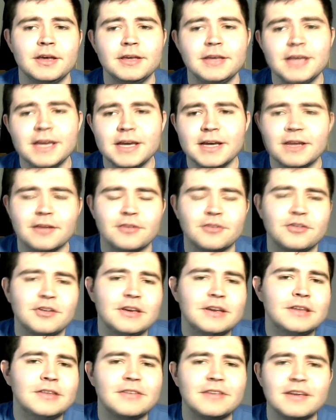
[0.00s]
Yeah,
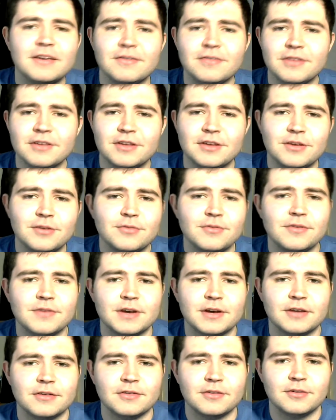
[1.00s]
she can save the
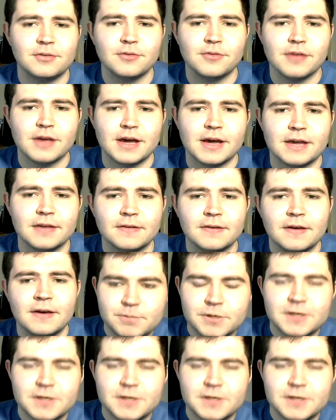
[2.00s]
universe and all that,